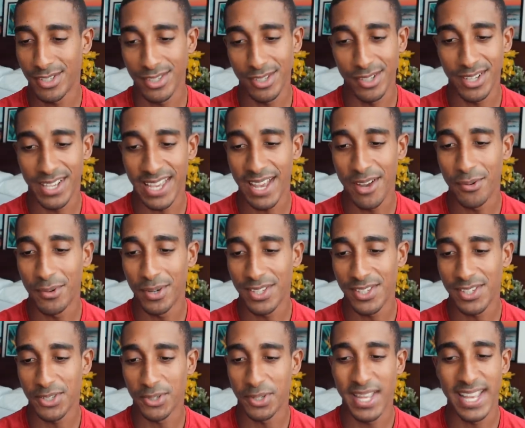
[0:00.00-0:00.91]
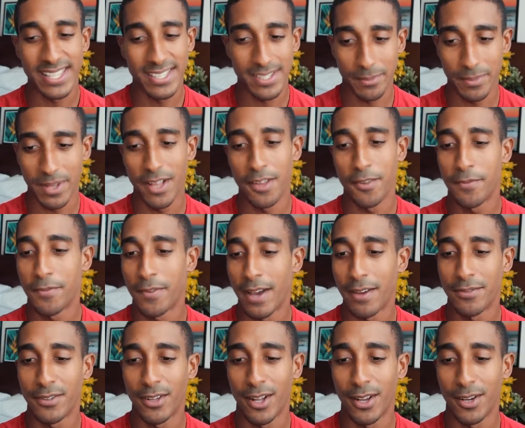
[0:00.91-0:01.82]
still get one. So that's about
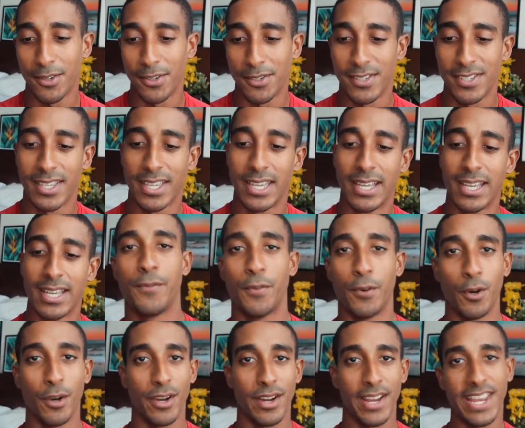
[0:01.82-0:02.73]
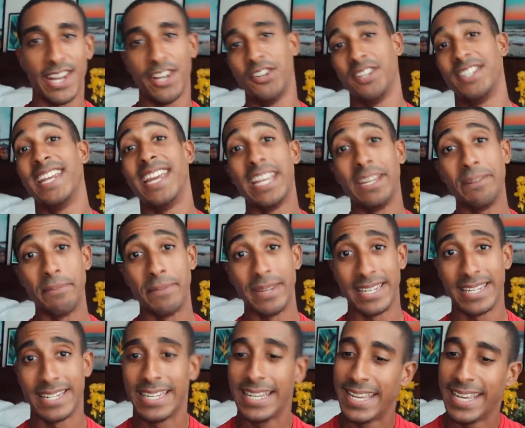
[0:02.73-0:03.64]
$5. For
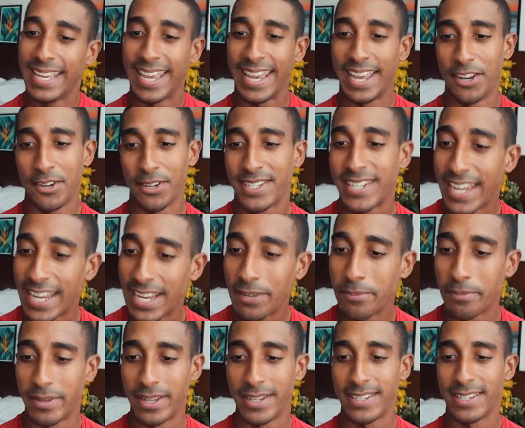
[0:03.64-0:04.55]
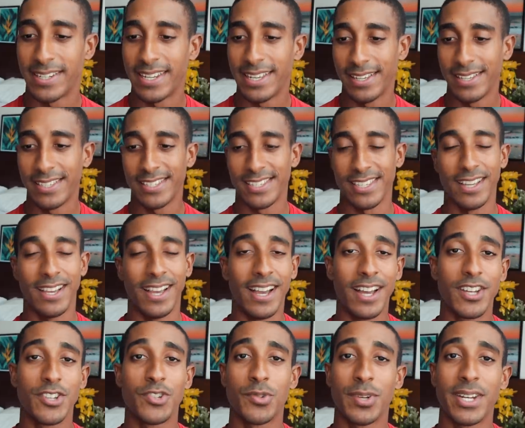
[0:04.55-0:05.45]
entertainment. Entertainment is
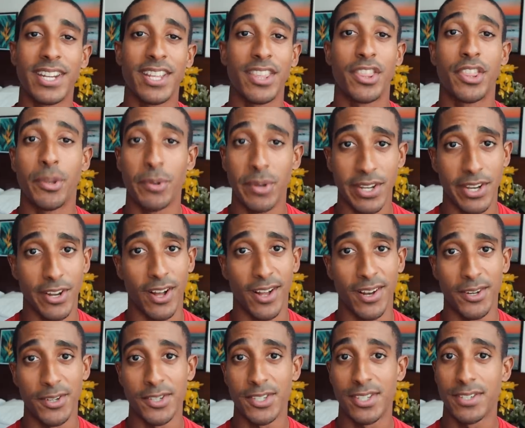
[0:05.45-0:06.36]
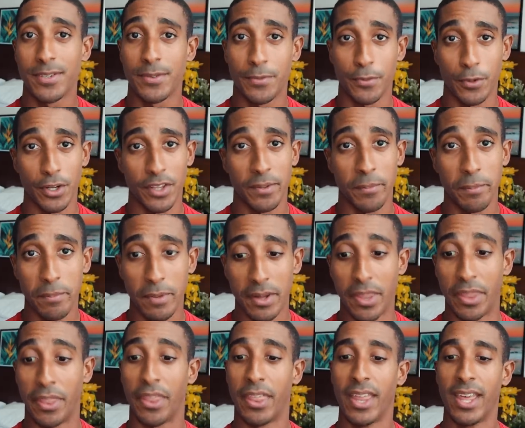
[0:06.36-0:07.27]
$103 for the
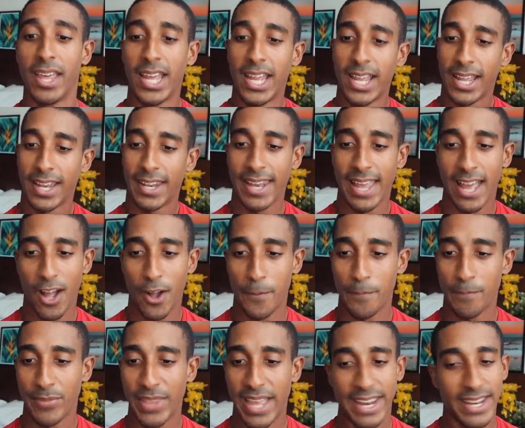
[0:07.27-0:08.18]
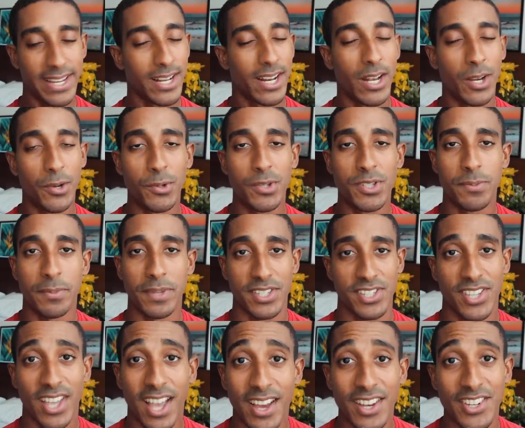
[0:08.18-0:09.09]
month. Now, that includes
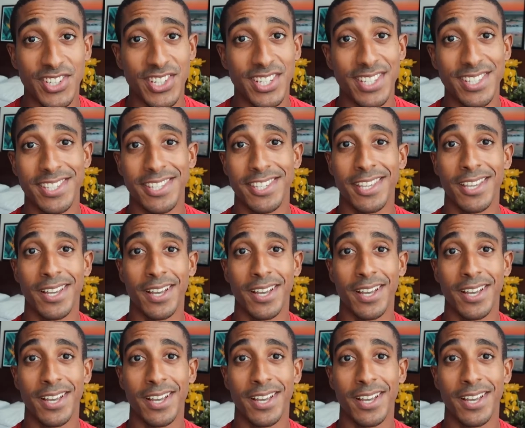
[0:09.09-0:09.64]
massages.